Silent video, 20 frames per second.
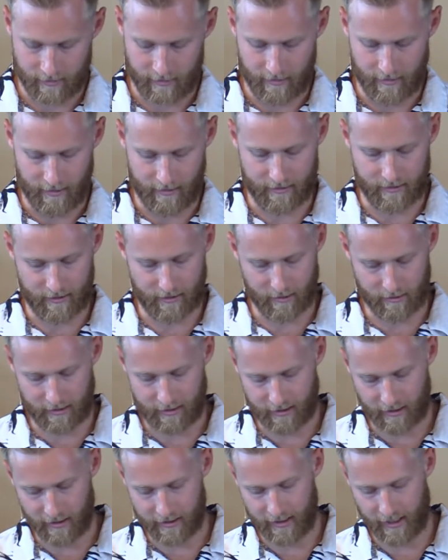And so it
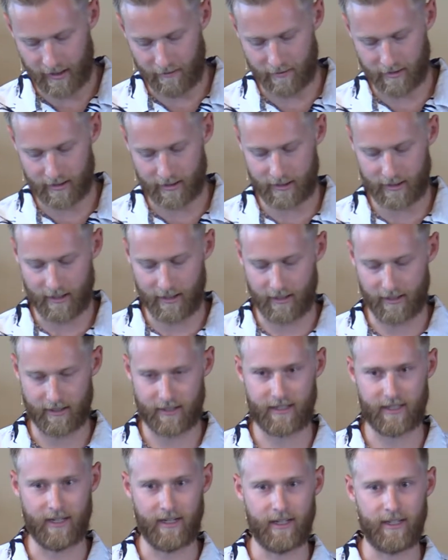starts out with his younger
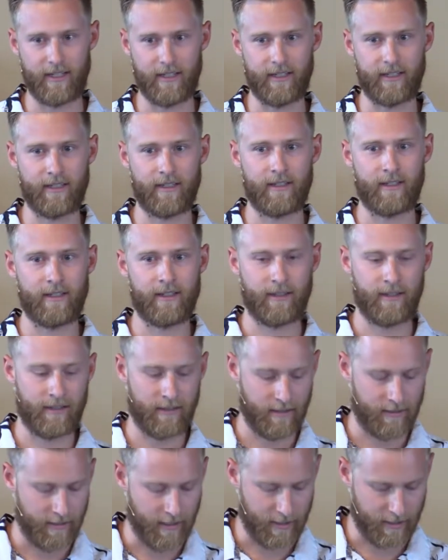son, and
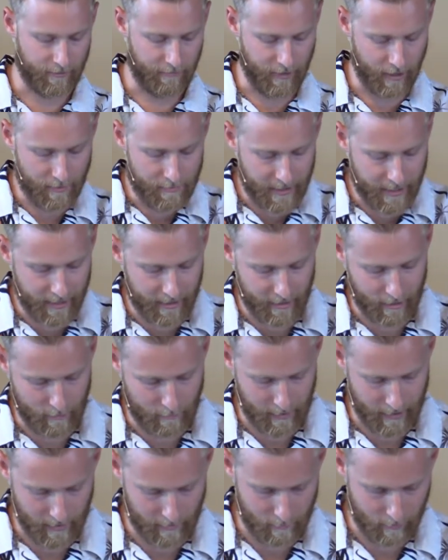at the very beginning of
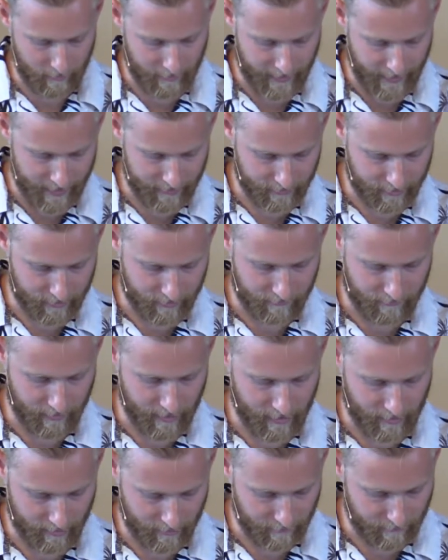the parable, he asks his
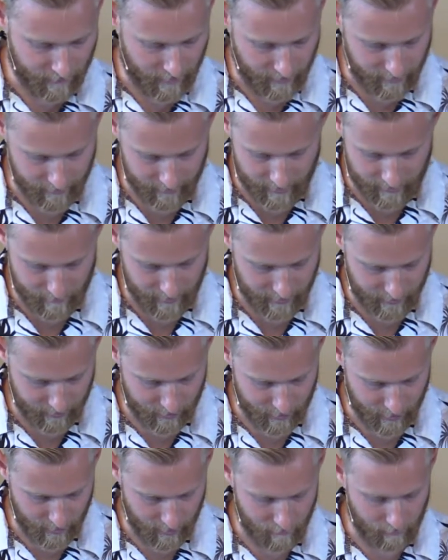father, "Father, give me the
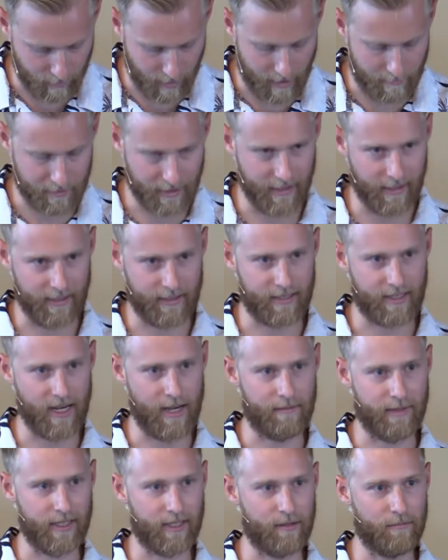share of property that is
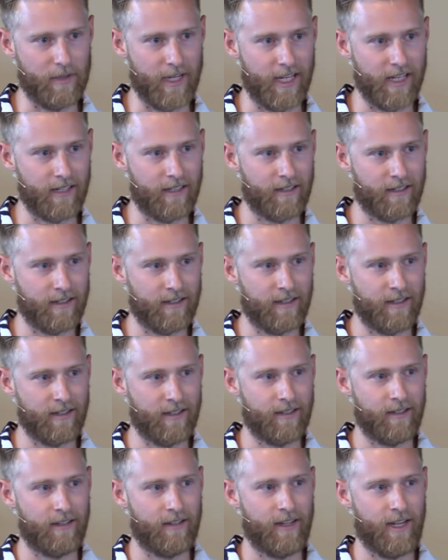coming to me."
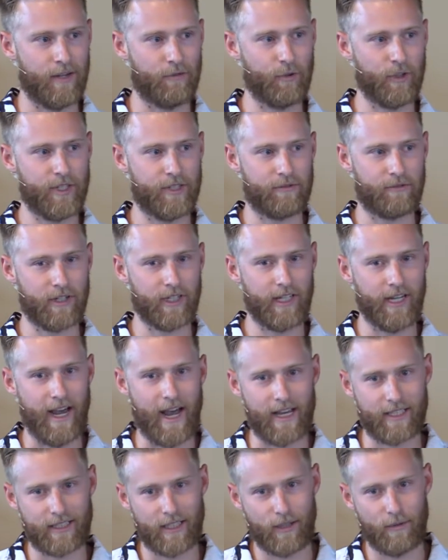And what he's really
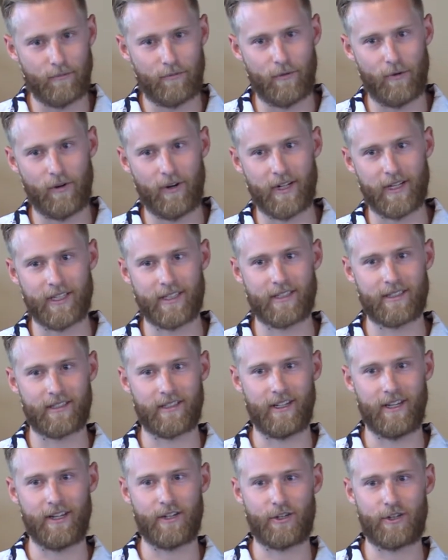asking him for is
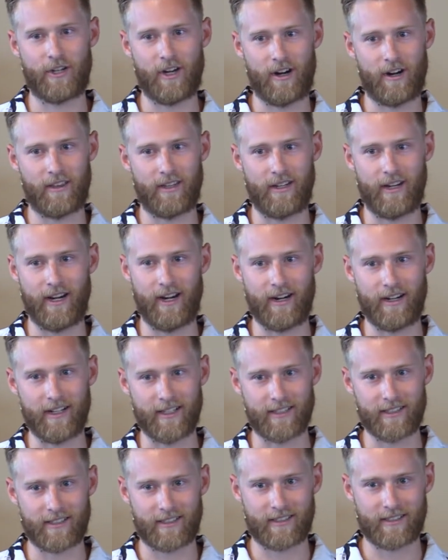his share of the
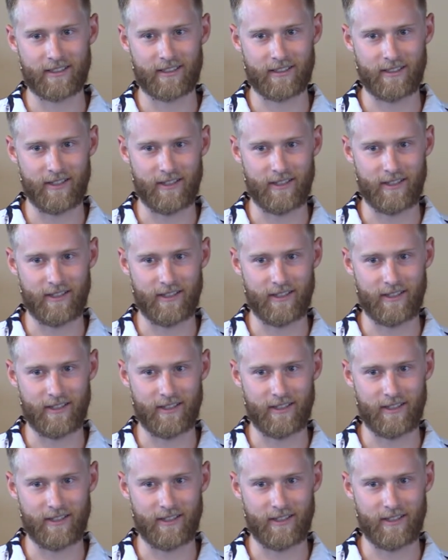inheritance.